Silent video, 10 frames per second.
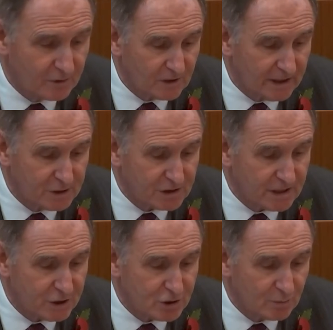the
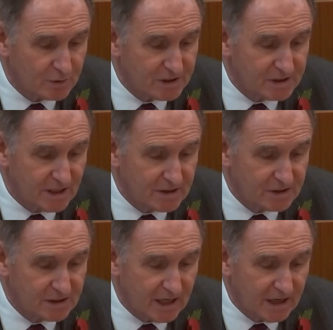legislation was
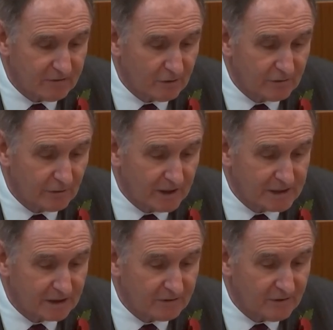intended to have
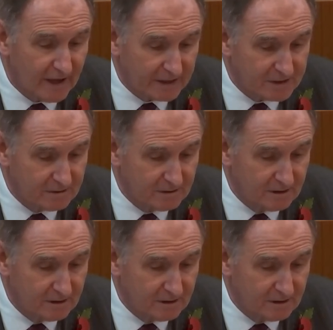overriding effect.